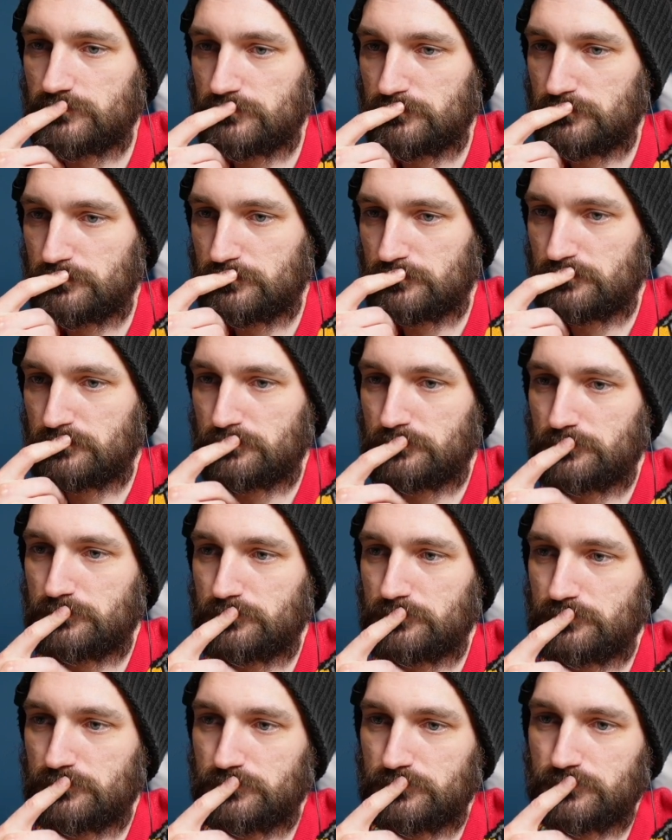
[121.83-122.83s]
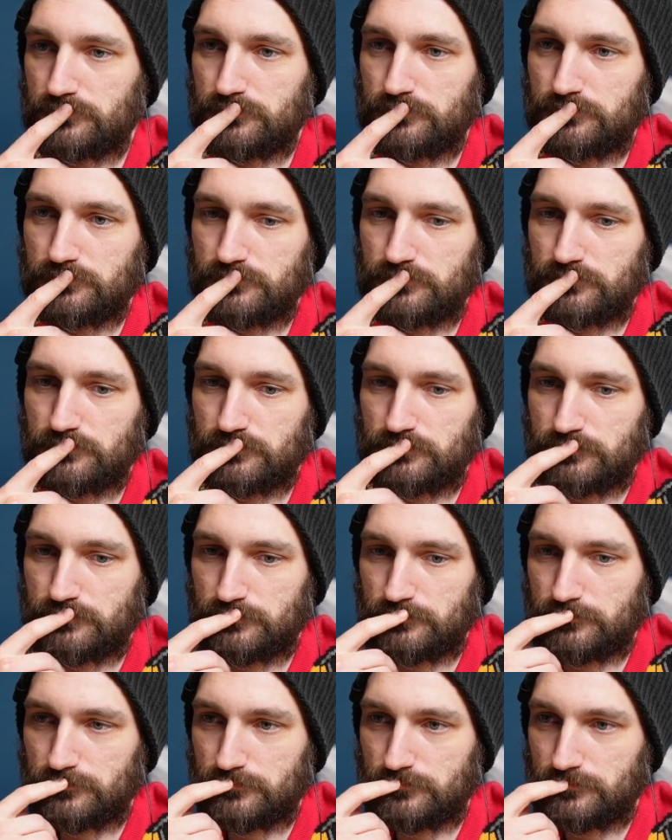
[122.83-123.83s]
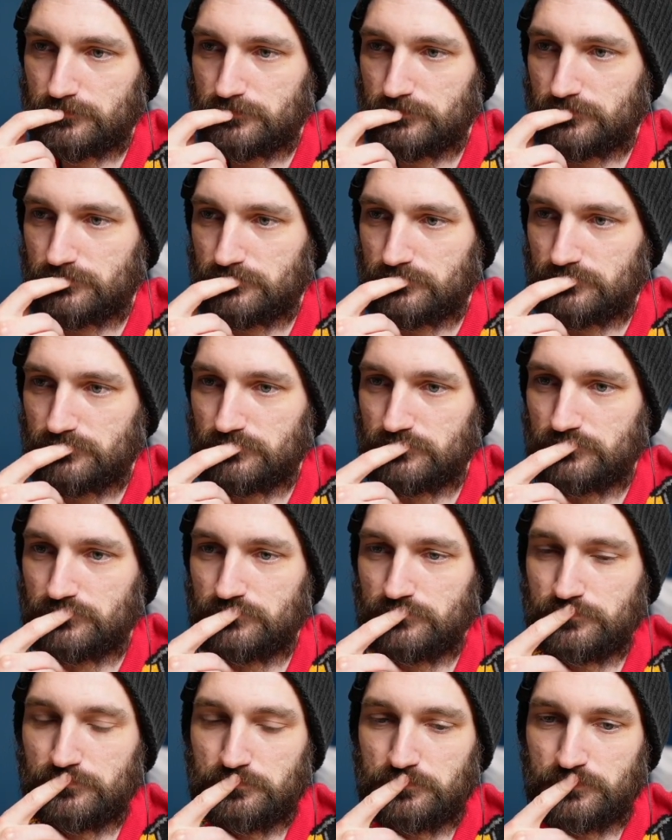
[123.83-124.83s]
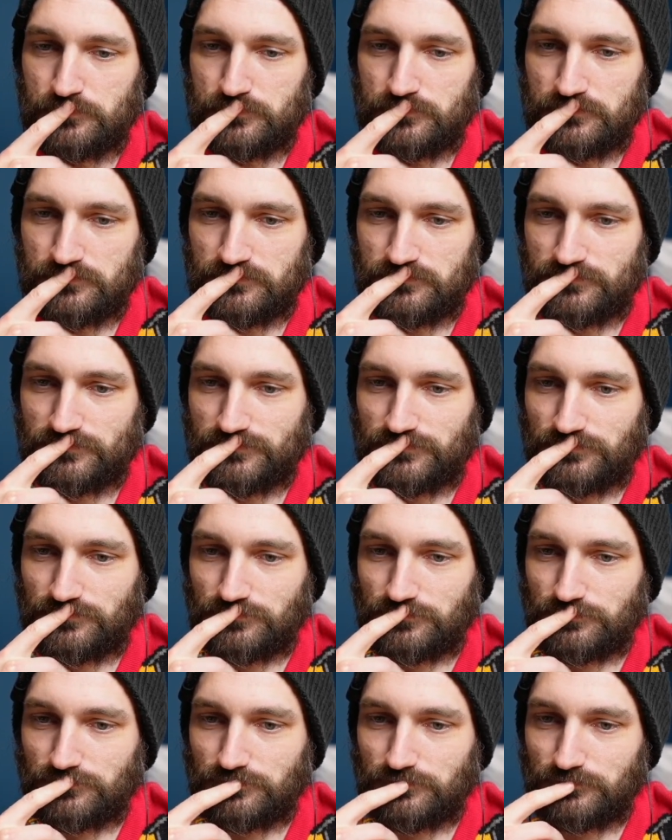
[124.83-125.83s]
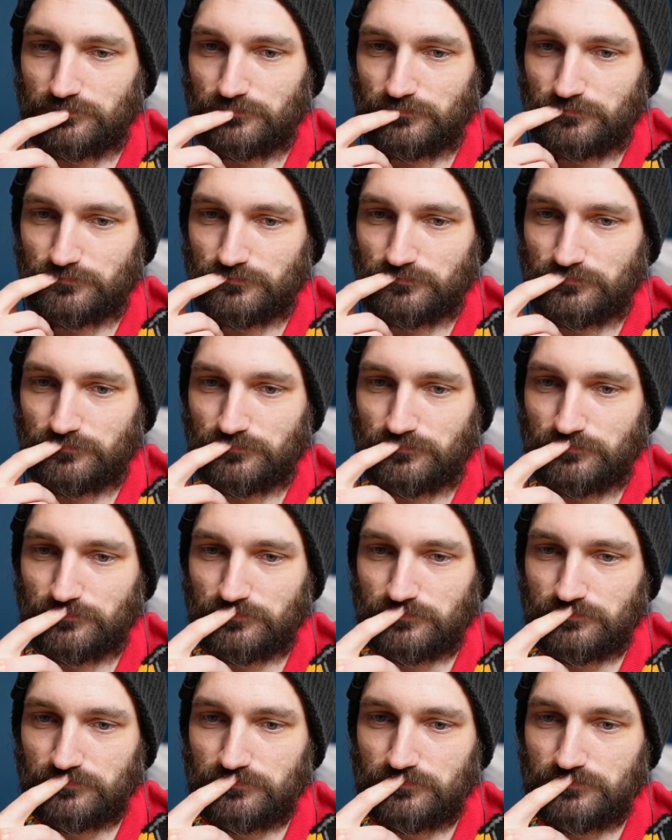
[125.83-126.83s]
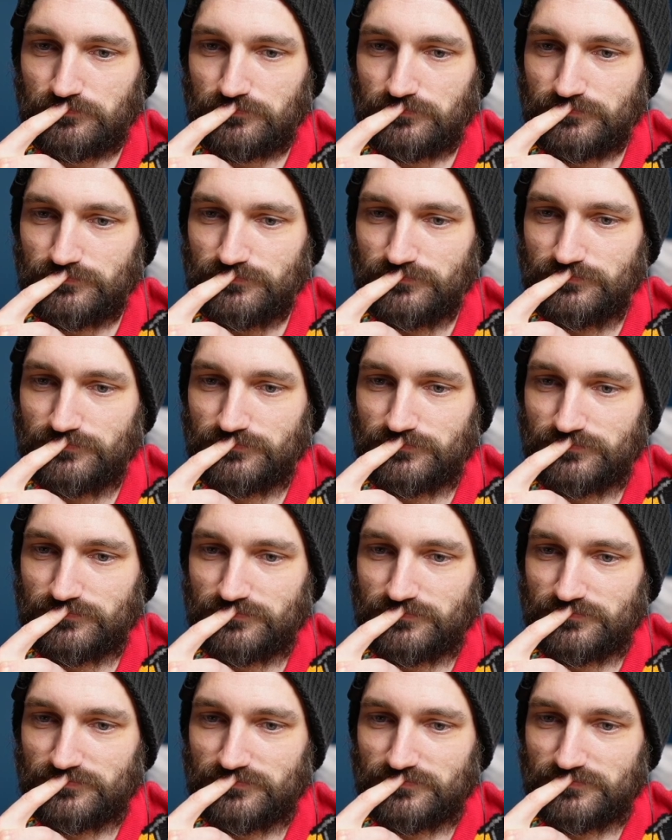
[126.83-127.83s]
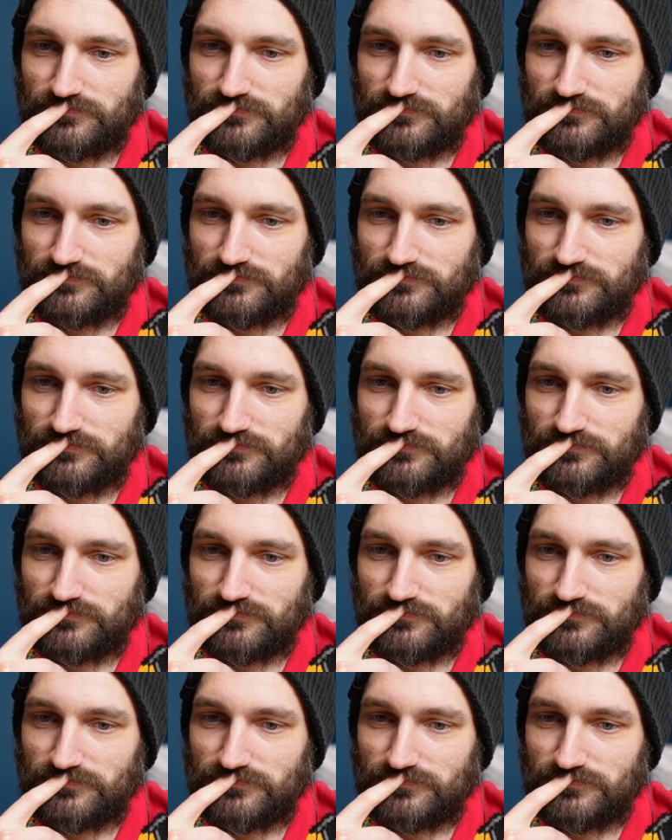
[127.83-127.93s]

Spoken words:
[no speech]